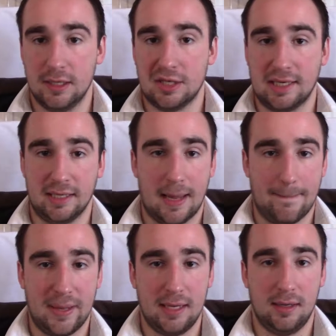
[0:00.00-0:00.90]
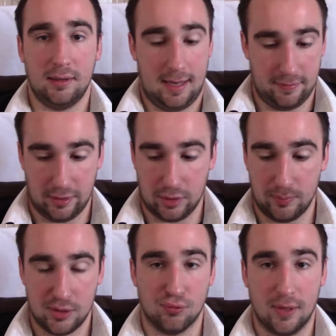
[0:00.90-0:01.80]
into any campaign, and they could
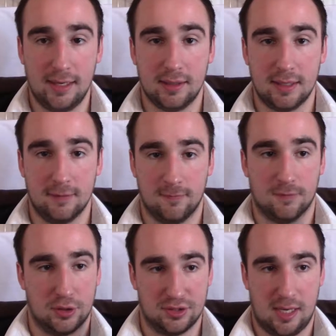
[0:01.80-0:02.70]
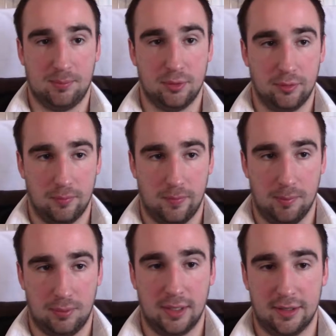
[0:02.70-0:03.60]
be great if, for example, the
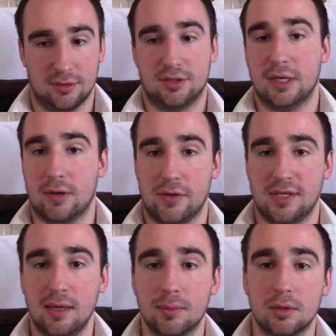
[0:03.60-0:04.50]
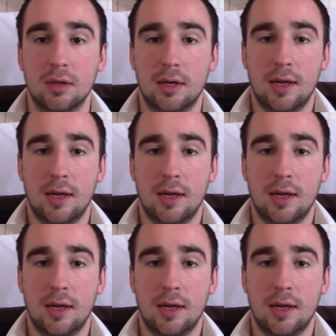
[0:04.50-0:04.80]
players are sitting around the table